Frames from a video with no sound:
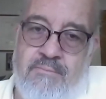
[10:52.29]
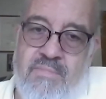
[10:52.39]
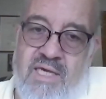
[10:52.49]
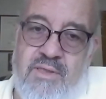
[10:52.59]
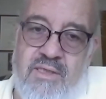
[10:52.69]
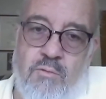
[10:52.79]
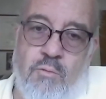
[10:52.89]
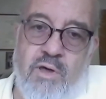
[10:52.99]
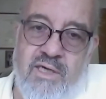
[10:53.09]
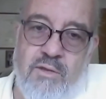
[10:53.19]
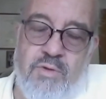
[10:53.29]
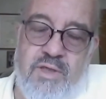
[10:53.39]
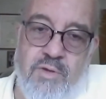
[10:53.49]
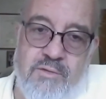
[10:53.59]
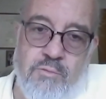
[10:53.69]
maybe where we
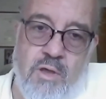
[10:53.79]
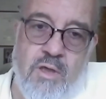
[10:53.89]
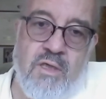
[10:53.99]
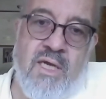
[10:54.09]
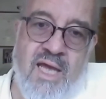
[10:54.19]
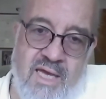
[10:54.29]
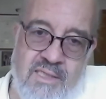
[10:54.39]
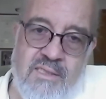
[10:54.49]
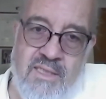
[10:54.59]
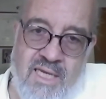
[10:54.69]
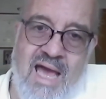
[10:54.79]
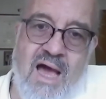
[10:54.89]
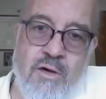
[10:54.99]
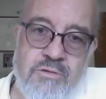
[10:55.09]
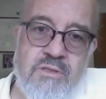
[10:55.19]
went wrong and
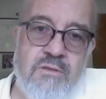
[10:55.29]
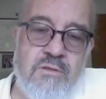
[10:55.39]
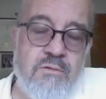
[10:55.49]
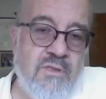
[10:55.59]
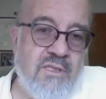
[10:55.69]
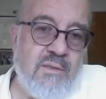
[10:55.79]
how to